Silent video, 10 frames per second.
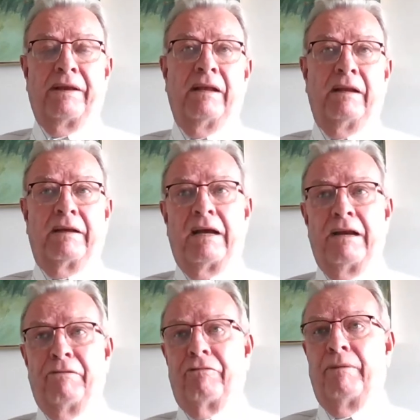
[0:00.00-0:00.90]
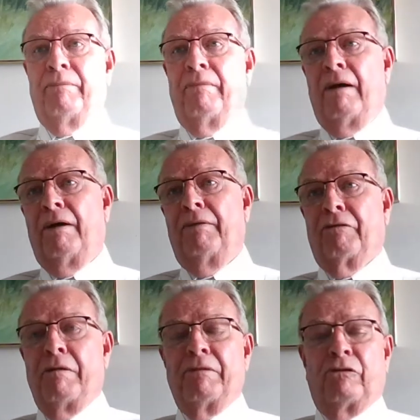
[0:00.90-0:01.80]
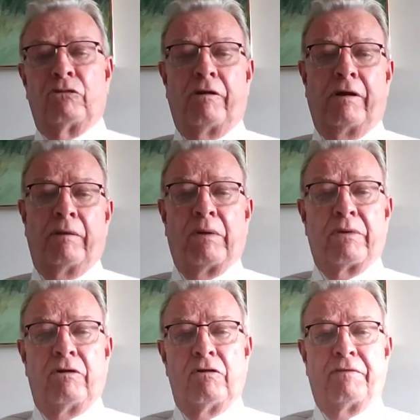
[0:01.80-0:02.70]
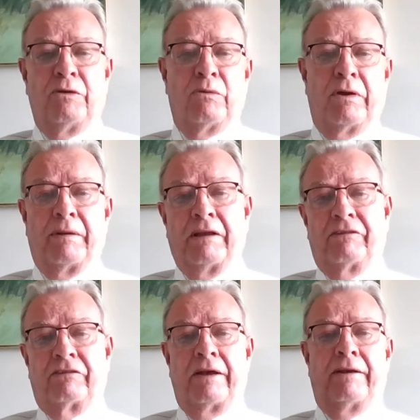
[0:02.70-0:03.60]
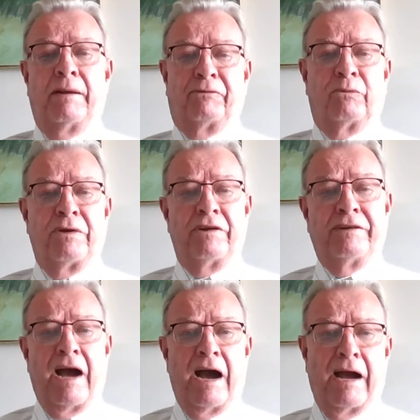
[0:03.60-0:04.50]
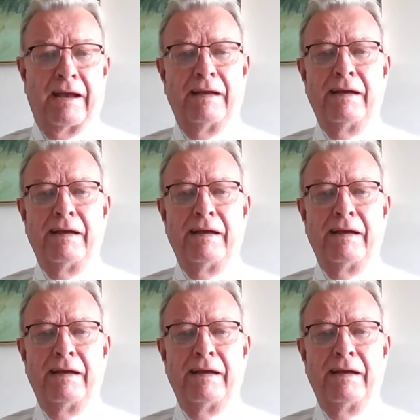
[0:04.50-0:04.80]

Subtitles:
McGillicuddy from the crematorium. We want to know if you want to get signed up so when you die.